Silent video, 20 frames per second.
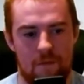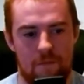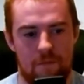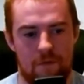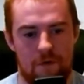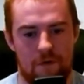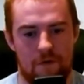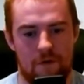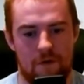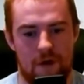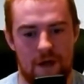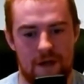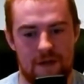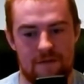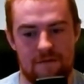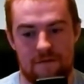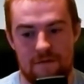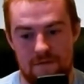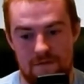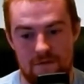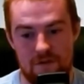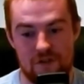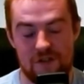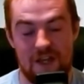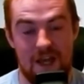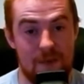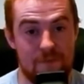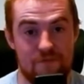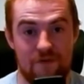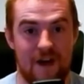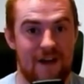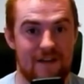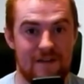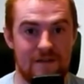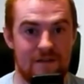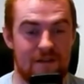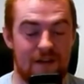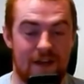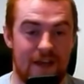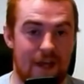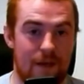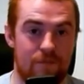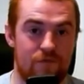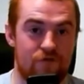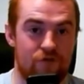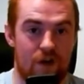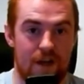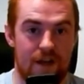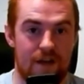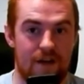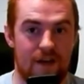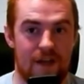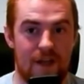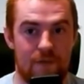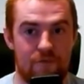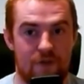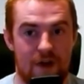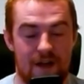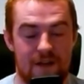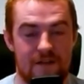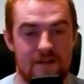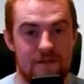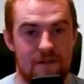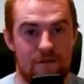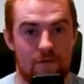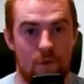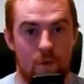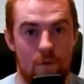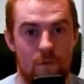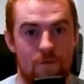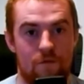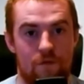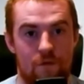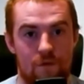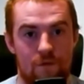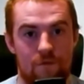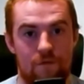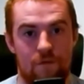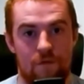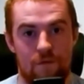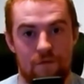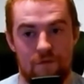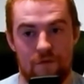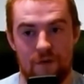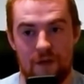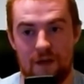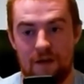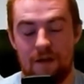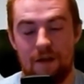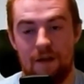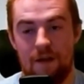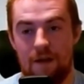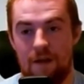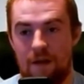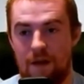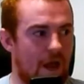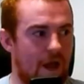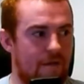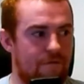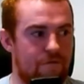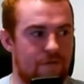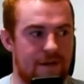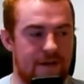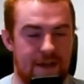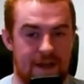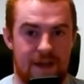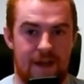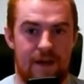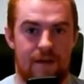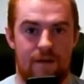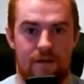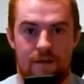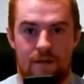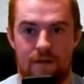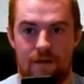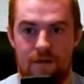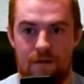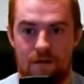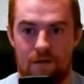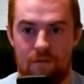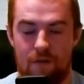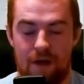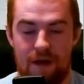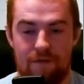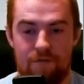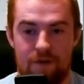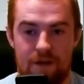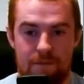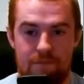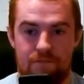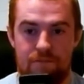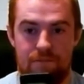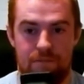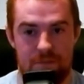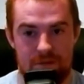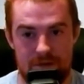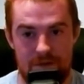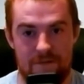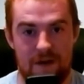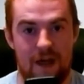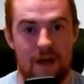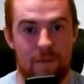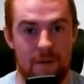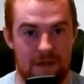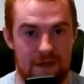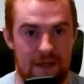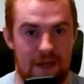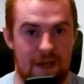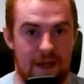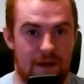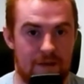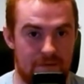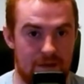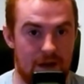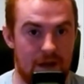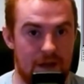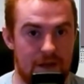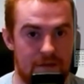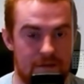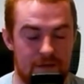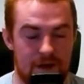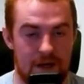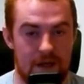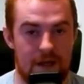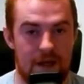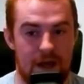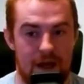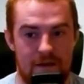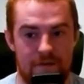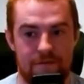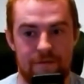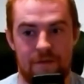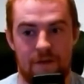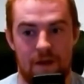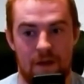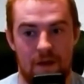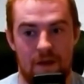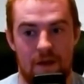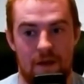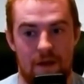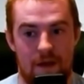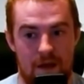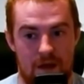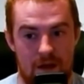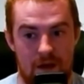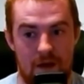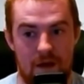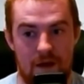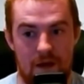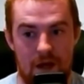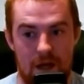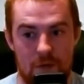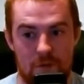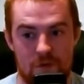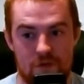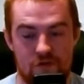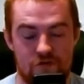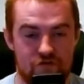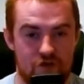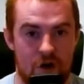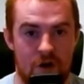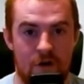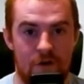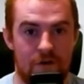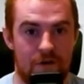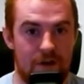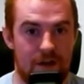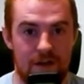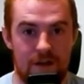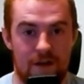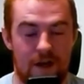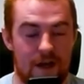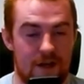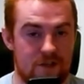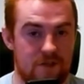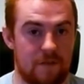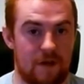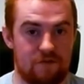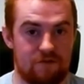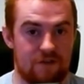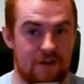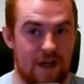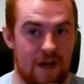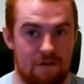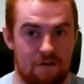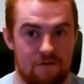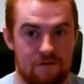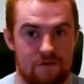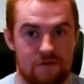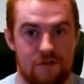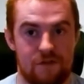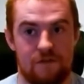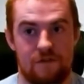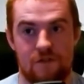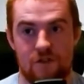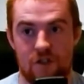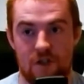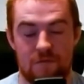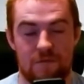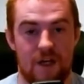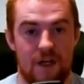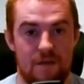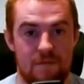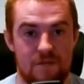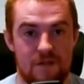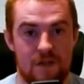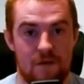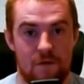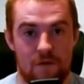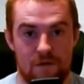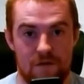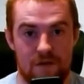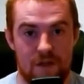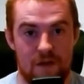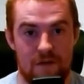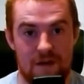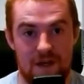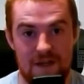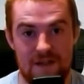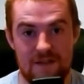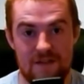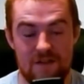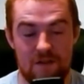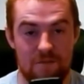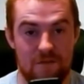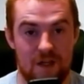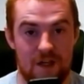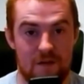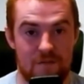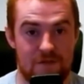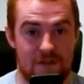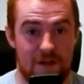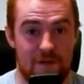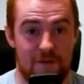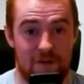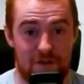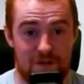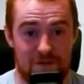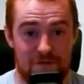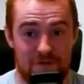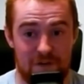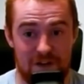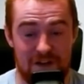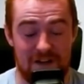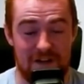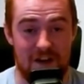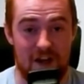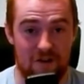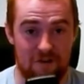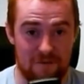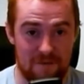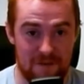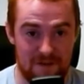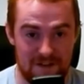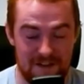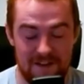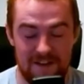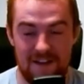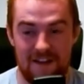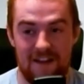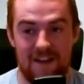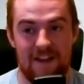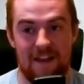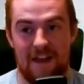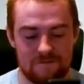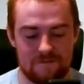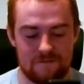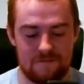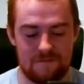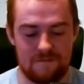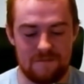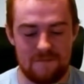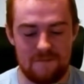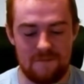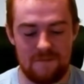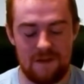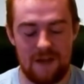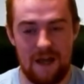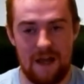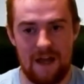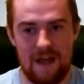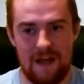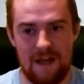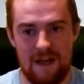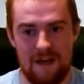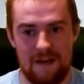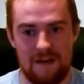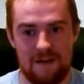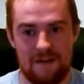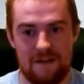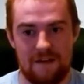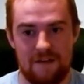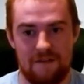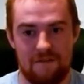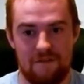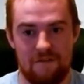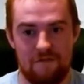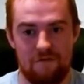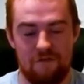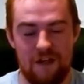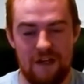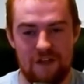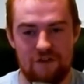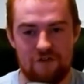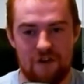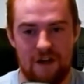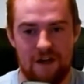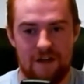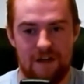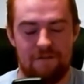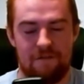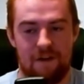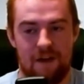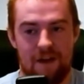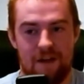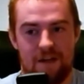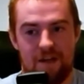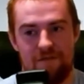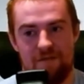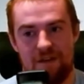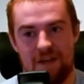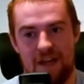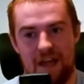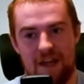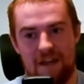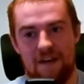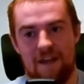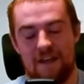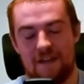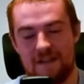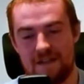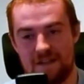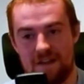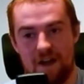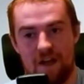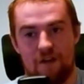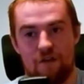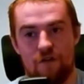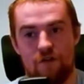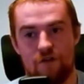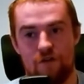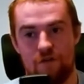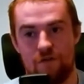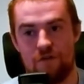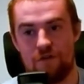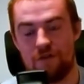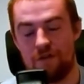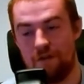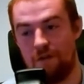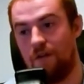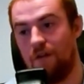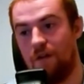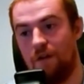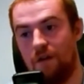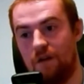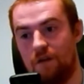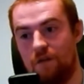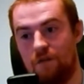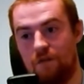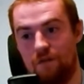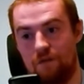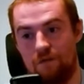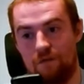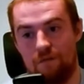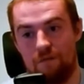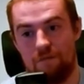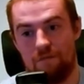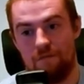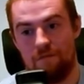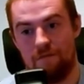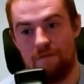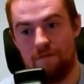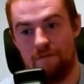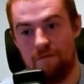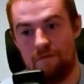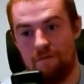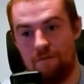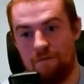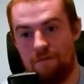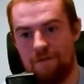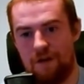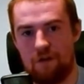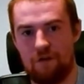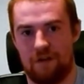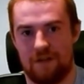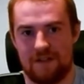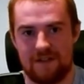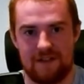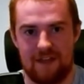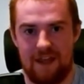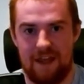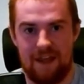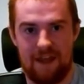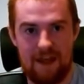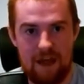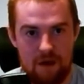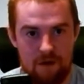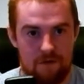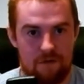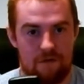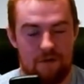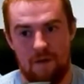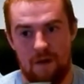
But I just kept practicing. I kept trying. I kept practicing over and over and over again, every day, or every development day that I that I have. Uh, I was drawing little isometric characters. Sometimes they worked out nice. Sometimes they looked fucking terrible. And really trying to find different techniques that I could use to figure this thing out.